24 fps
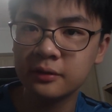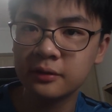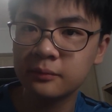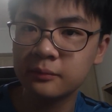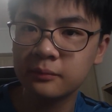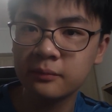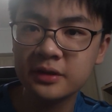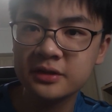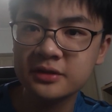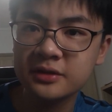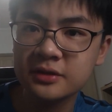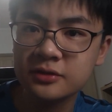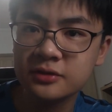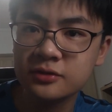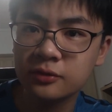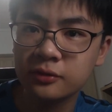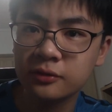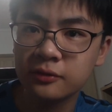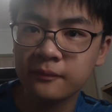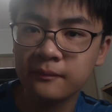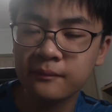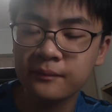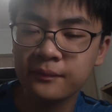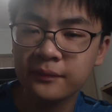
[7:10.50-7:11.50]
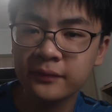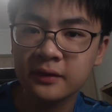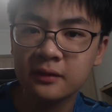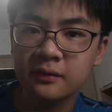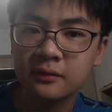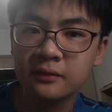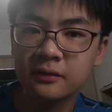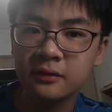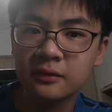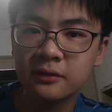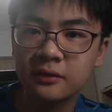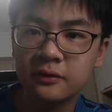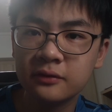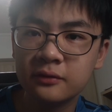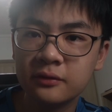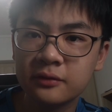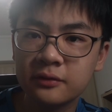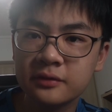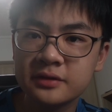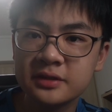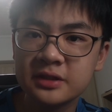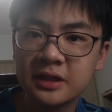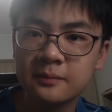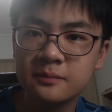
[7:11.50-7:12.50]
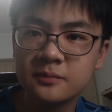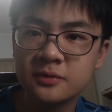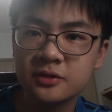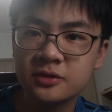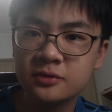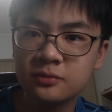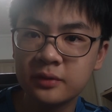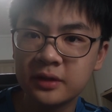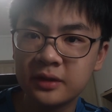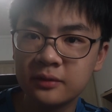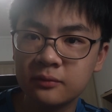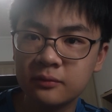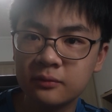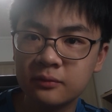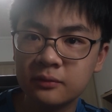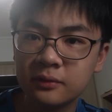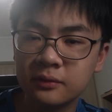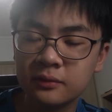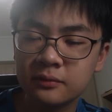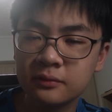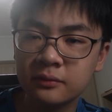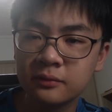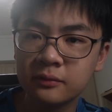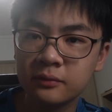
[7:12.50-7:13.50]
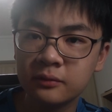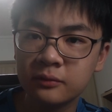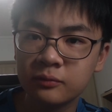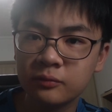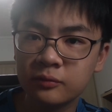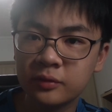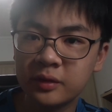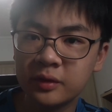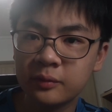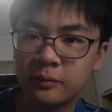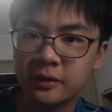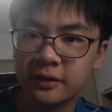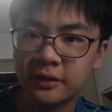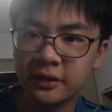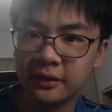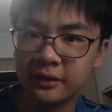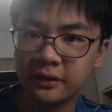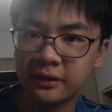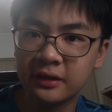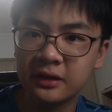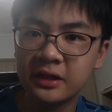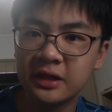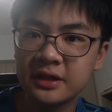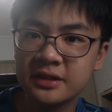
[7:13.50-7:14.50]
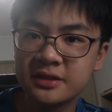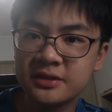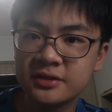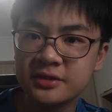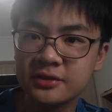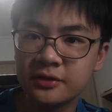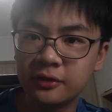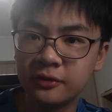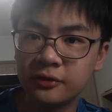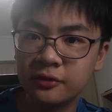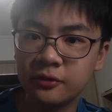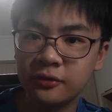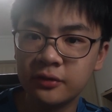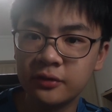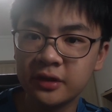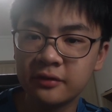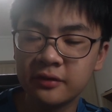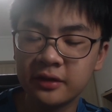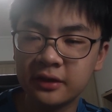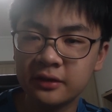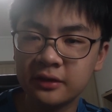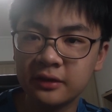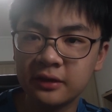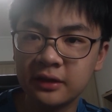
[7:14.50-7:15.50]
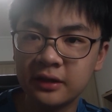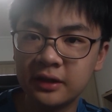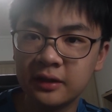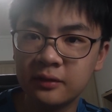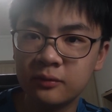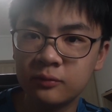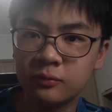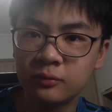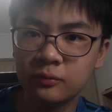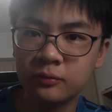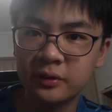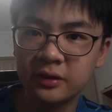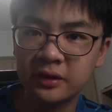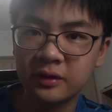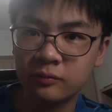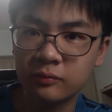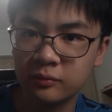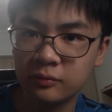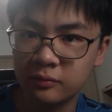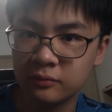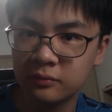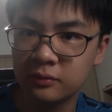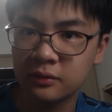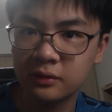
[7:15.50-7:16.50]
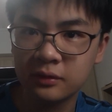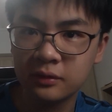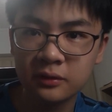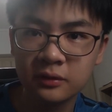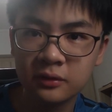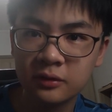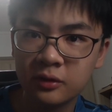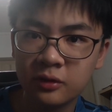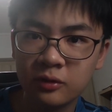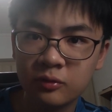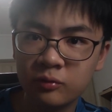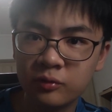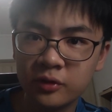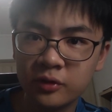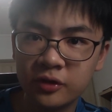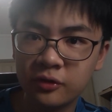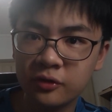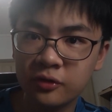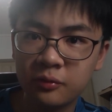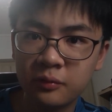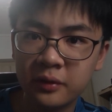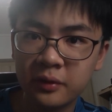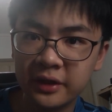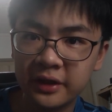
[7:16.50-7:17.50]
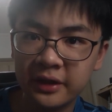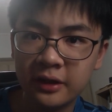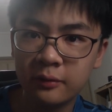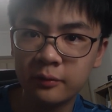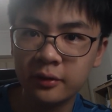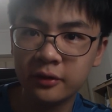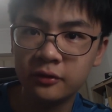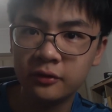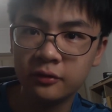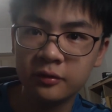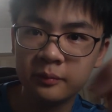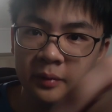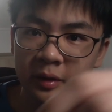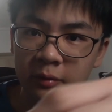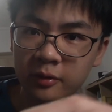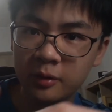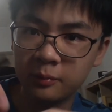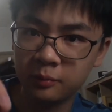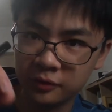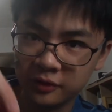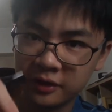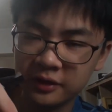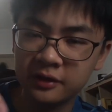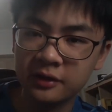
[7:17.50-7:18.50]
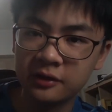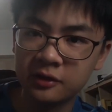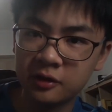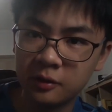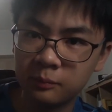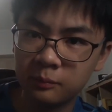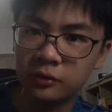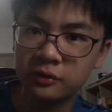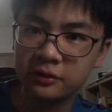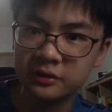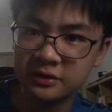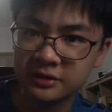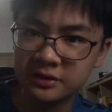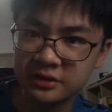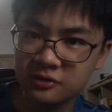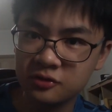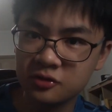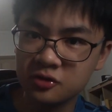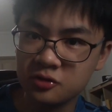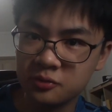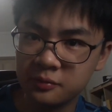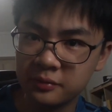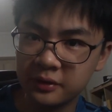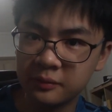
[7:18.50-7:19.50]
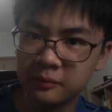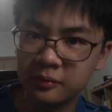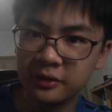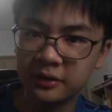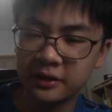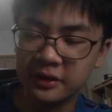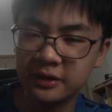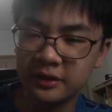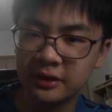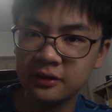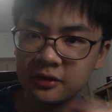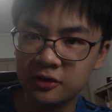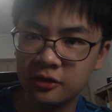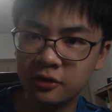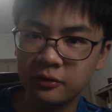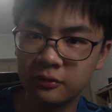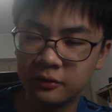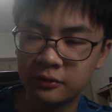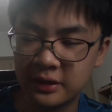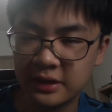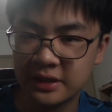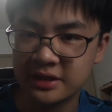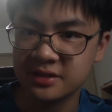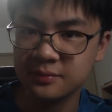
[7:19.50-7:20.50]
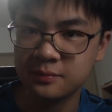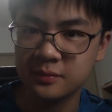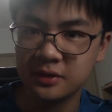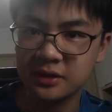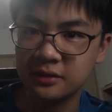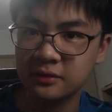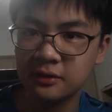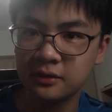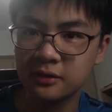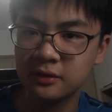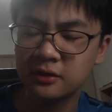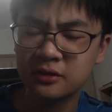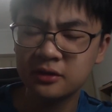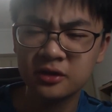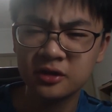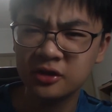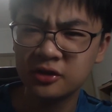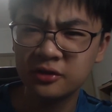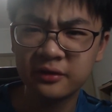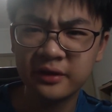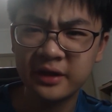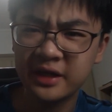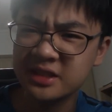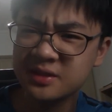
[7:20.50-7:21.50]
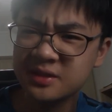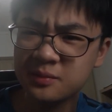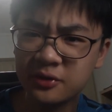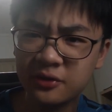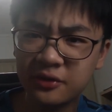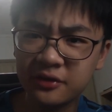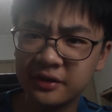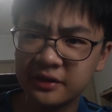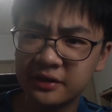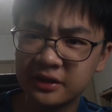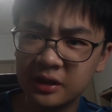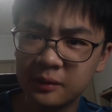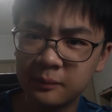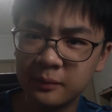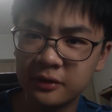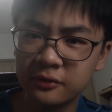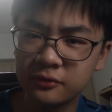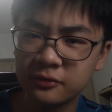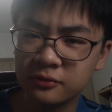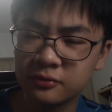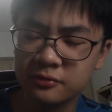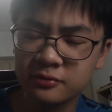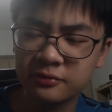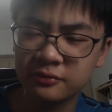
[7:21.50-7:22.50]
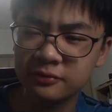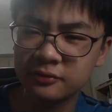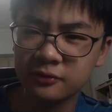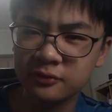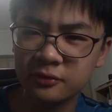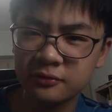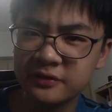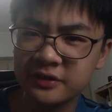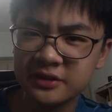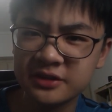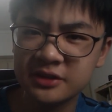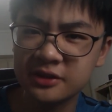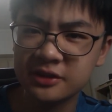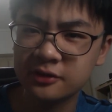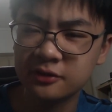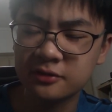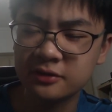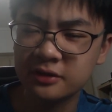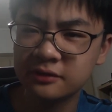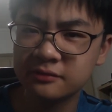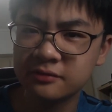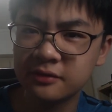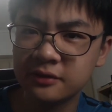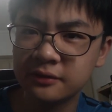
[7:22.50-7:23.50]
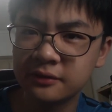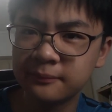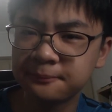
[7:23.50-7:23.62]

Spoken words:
Mr. Zhu, those times when we were in class all doing right, and then we don't know what the hell we're doing, but we're putting the components into the breadboard, and then you'll ask me all the time how to fix it or whatever.